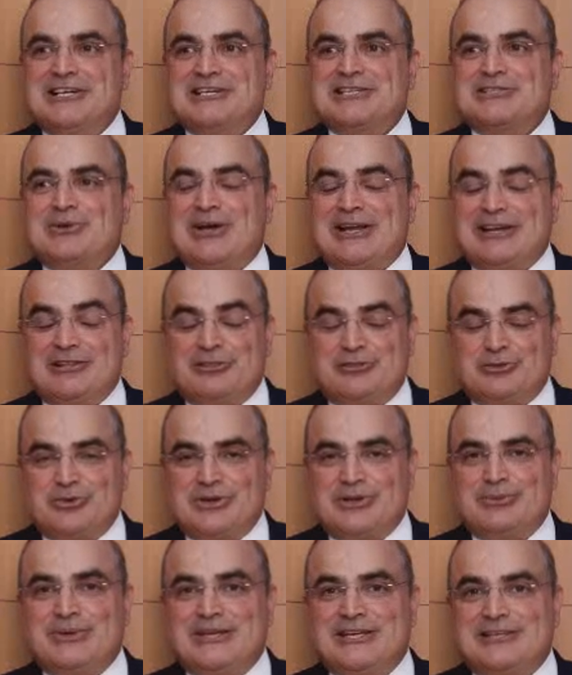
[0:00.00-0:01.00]
So I did
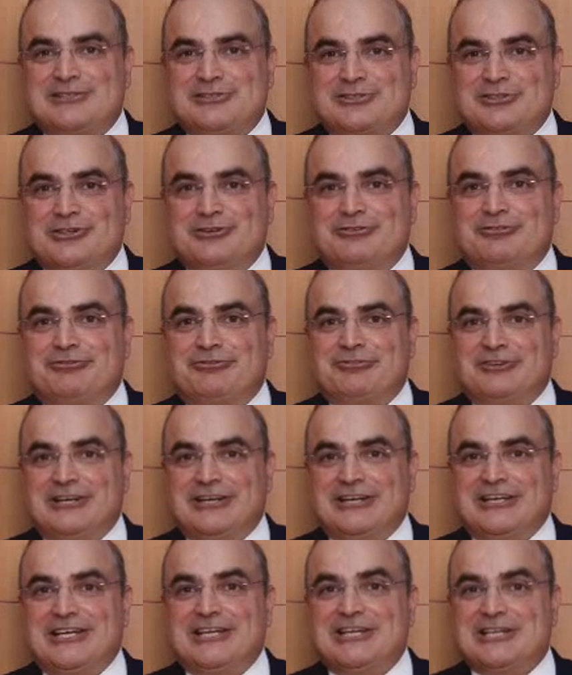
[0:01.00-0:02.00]
3 weeks of
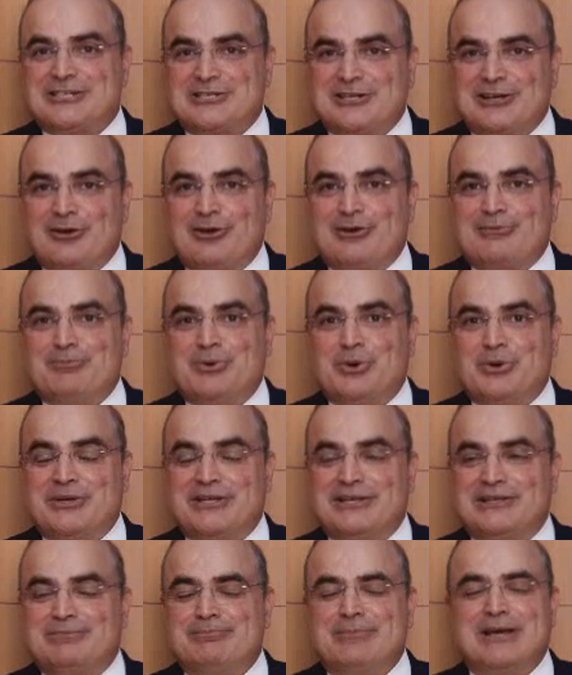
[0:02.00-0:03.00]
initial onboarding,